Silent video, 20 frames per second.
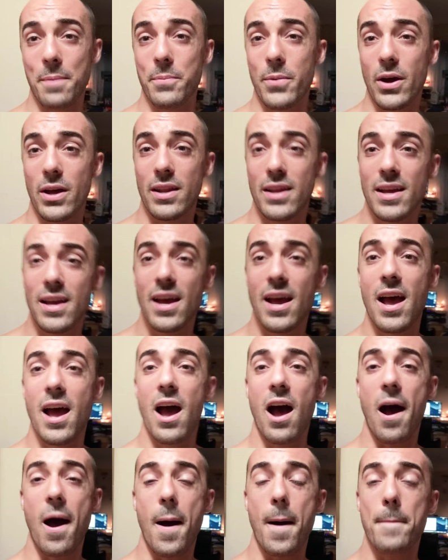that. But
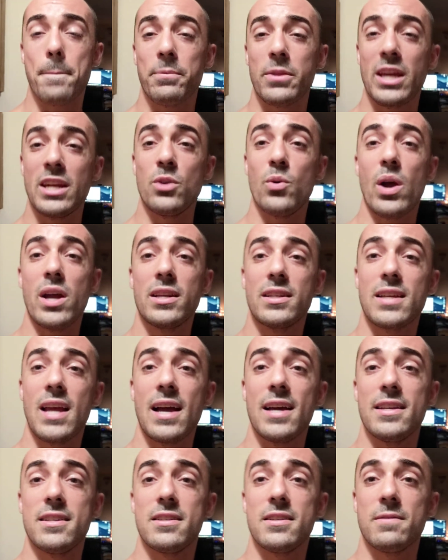anyways,
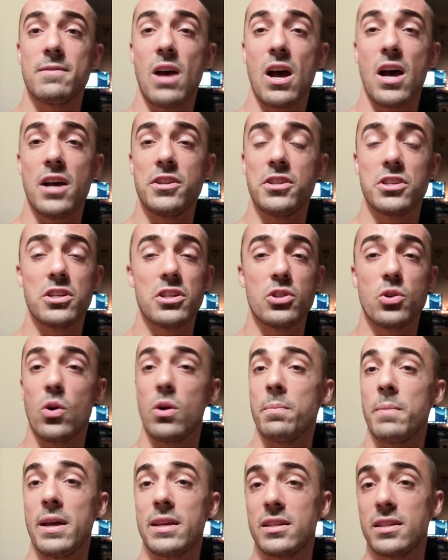guys, just a
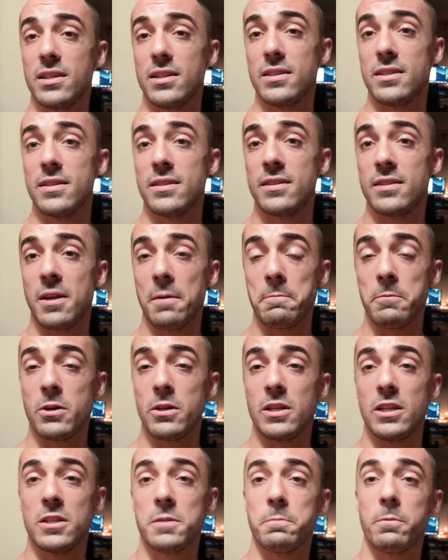short message,
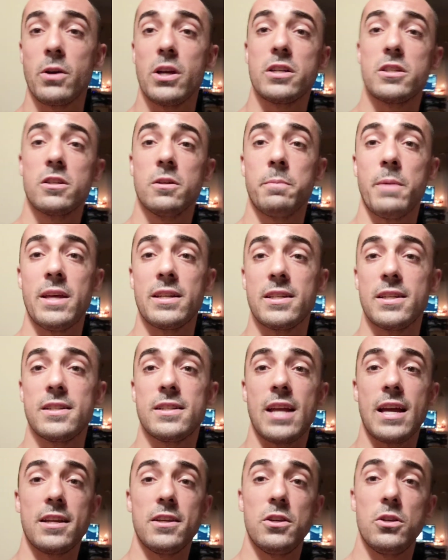somewhat inspirational
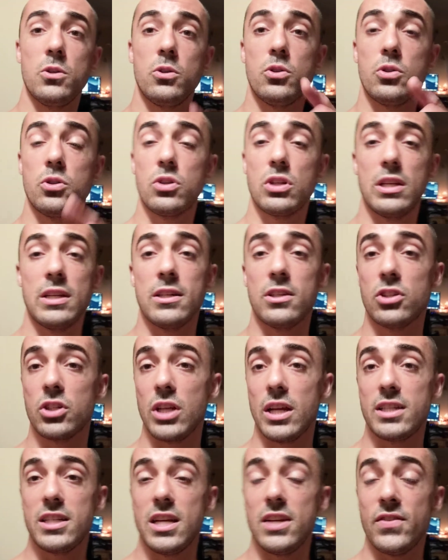message, that you can
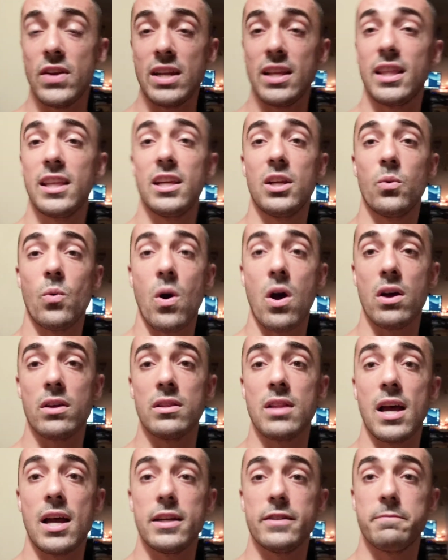achieve anything you
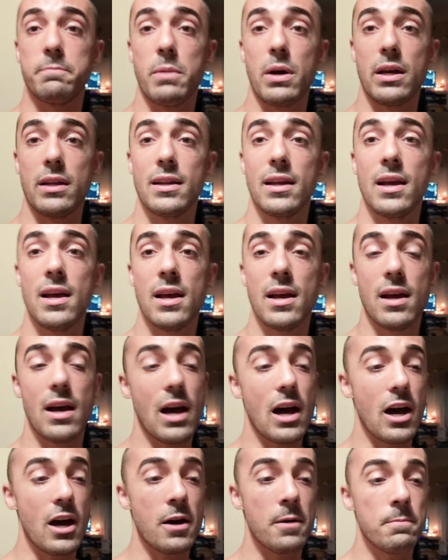want in life, but
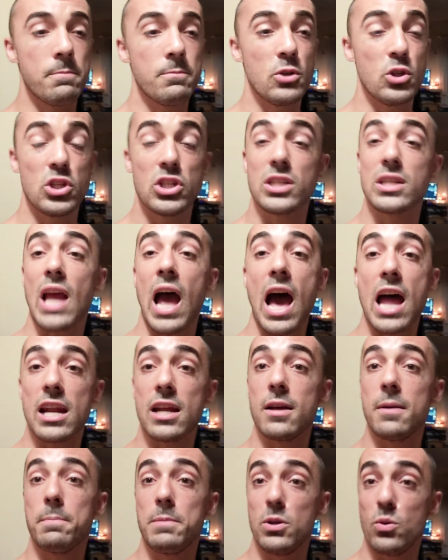you just
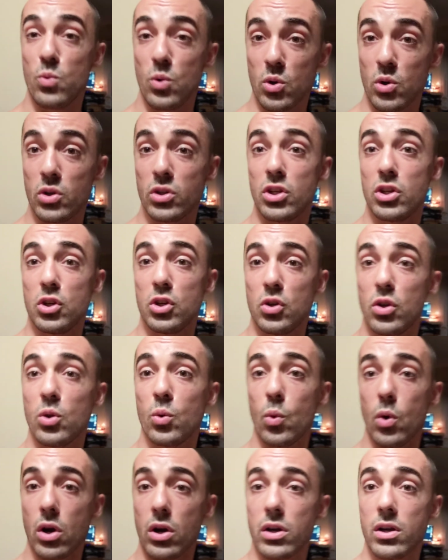gotta be willing to do
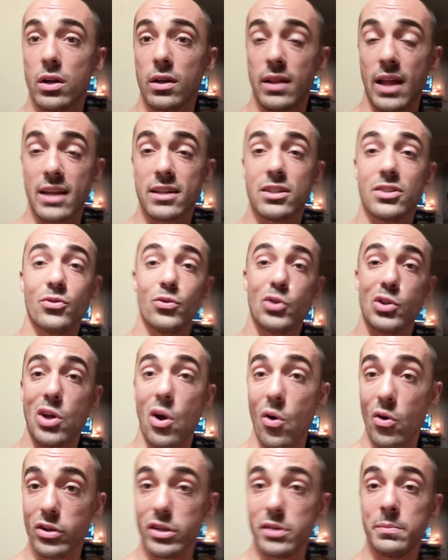the work. And that's
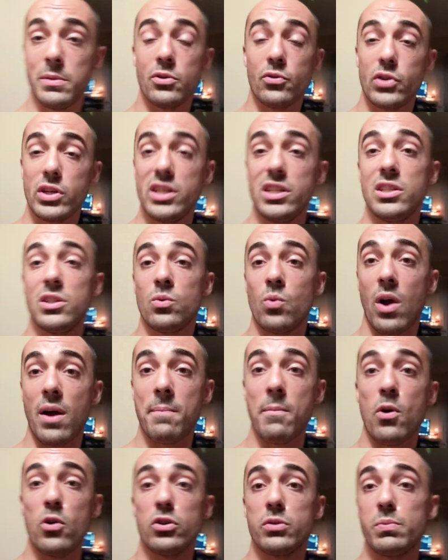the ultimate reason
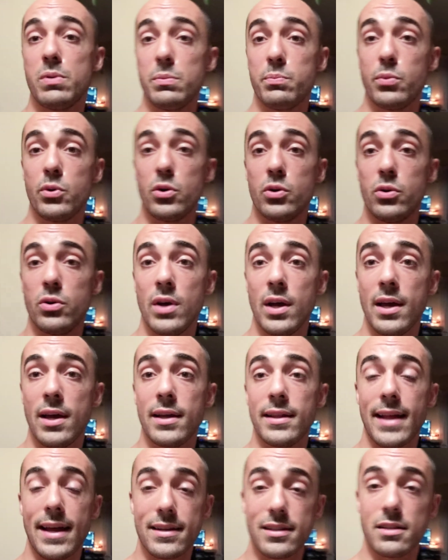why most people,
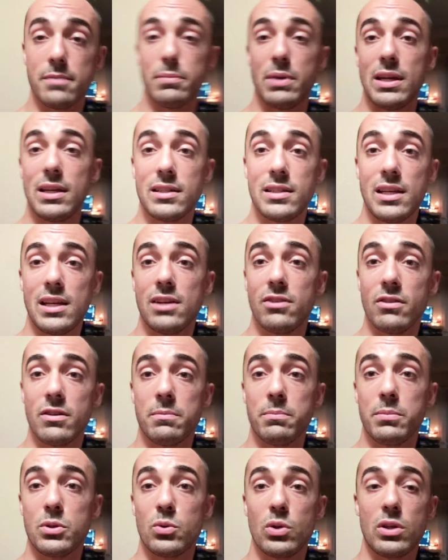that's the big
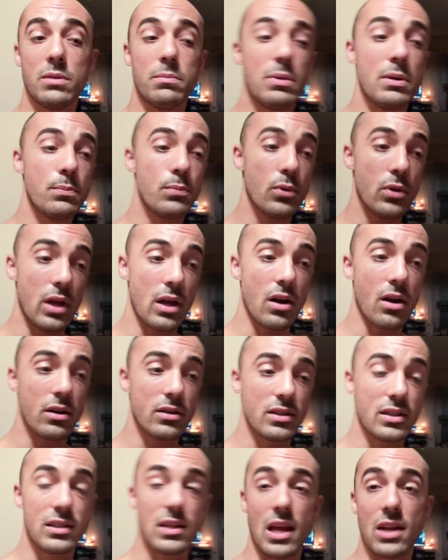secret between people that
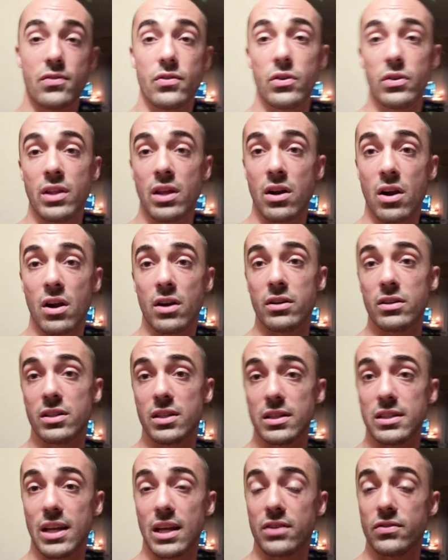are successful and that aren't
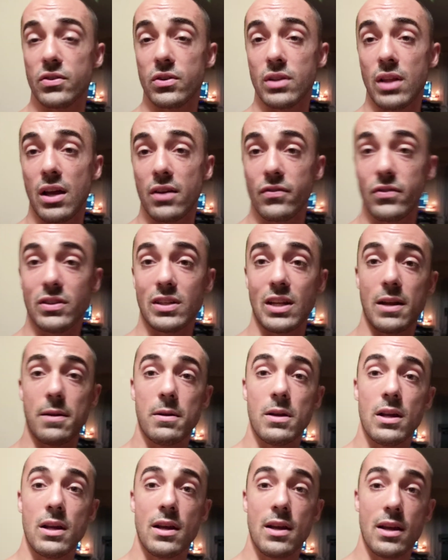successful in life, is
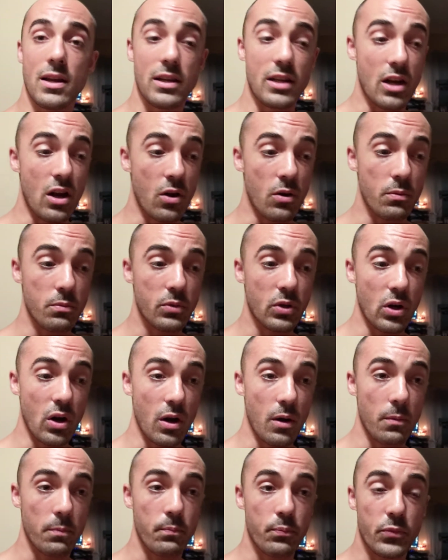that
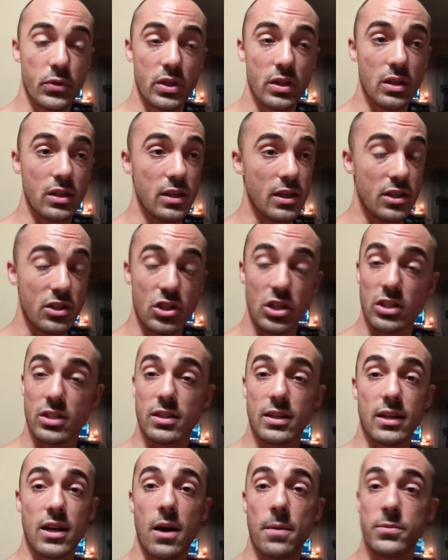
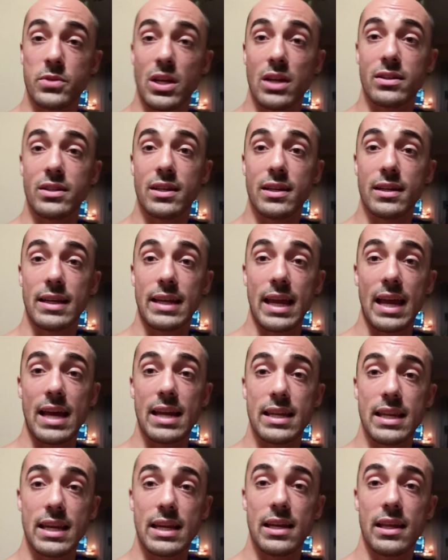it comes out to
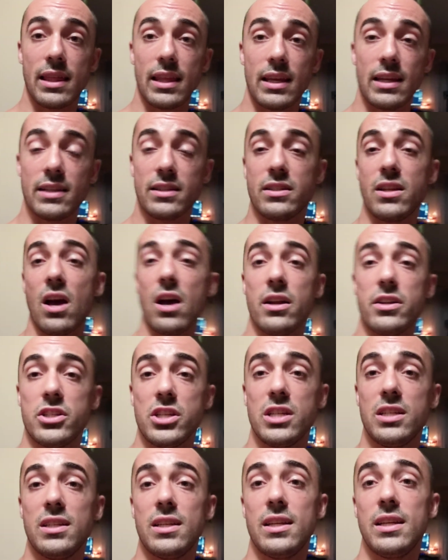getting things done.
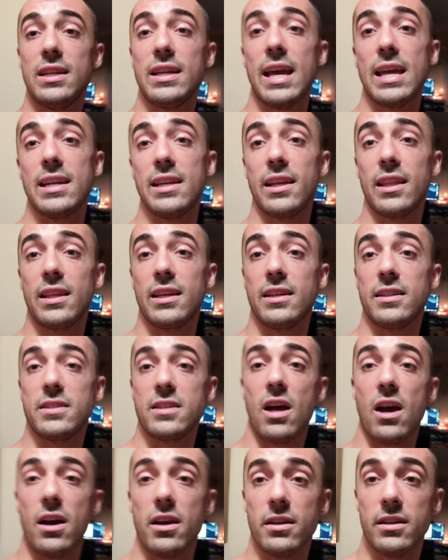GTD, getting
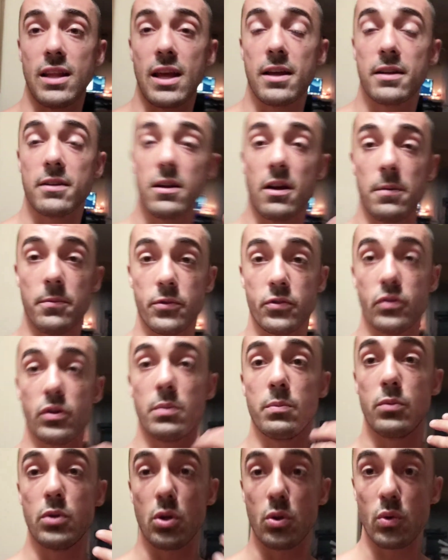things done, and that comes
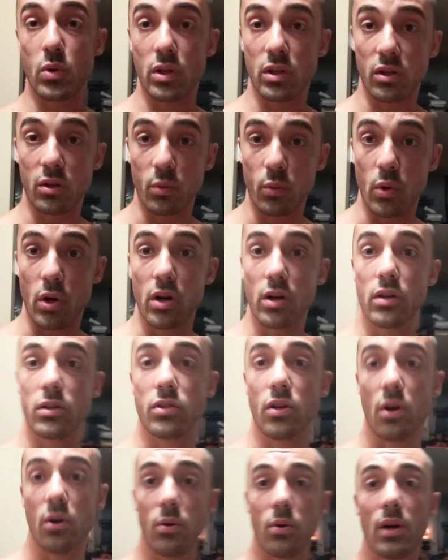from doing the
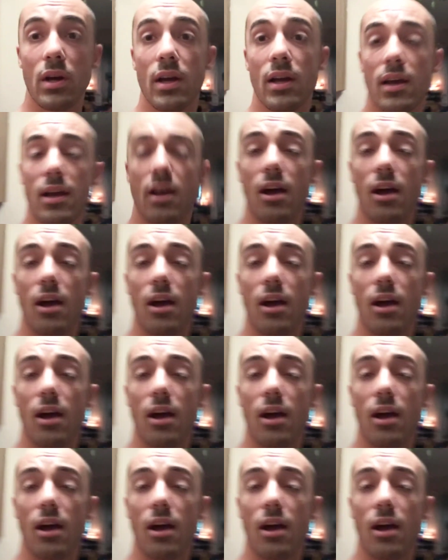work. So